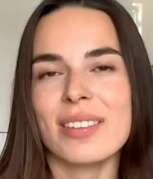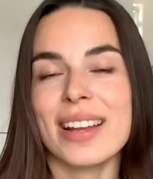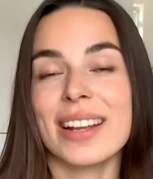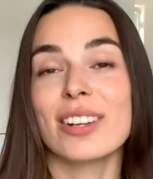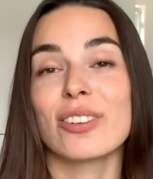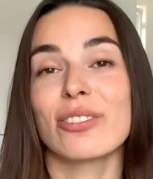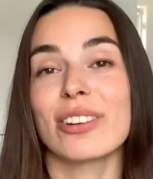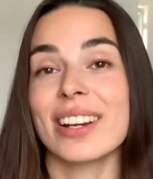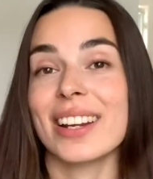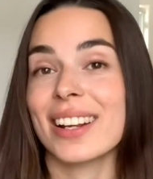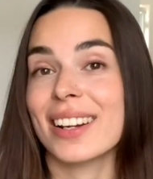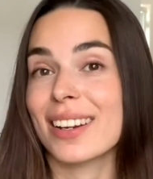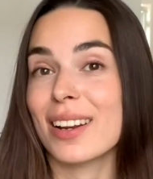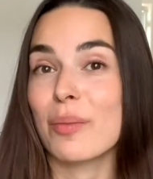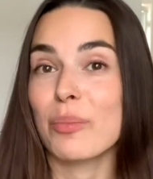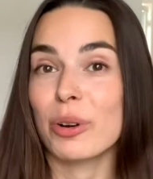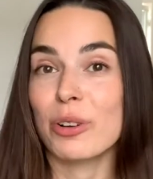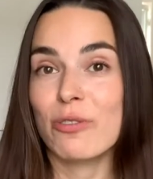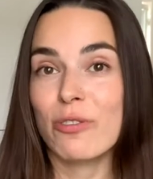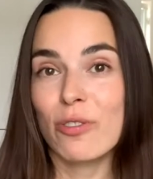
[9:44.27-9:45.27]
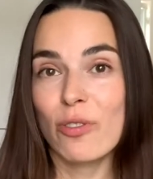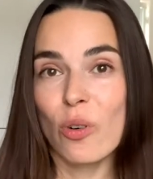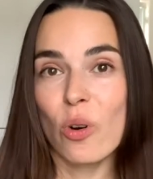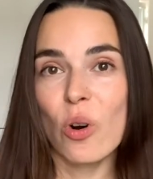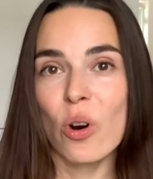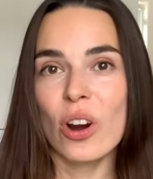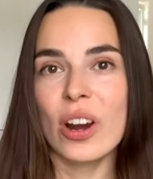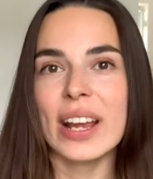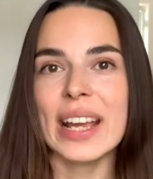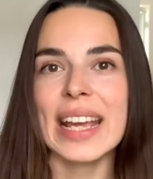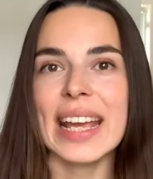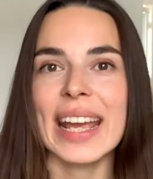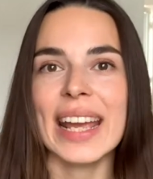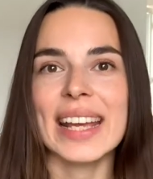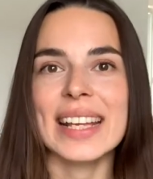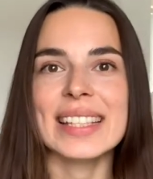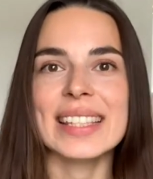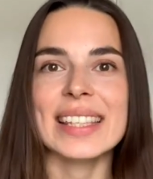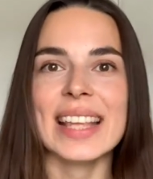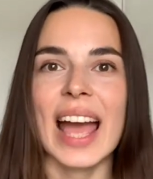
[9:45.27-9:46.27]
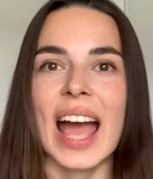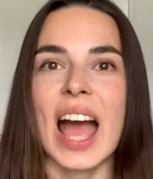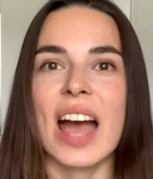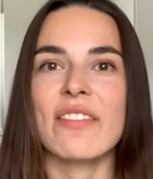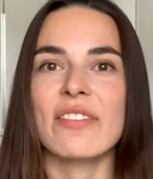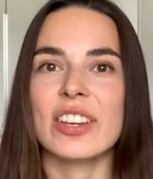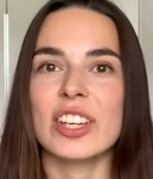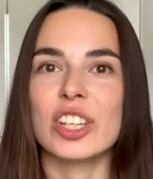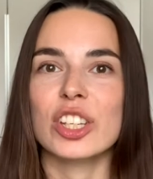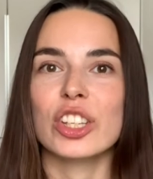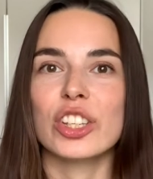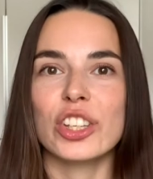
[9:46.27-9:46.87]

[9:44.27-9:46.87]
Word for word: Ingredient number four is having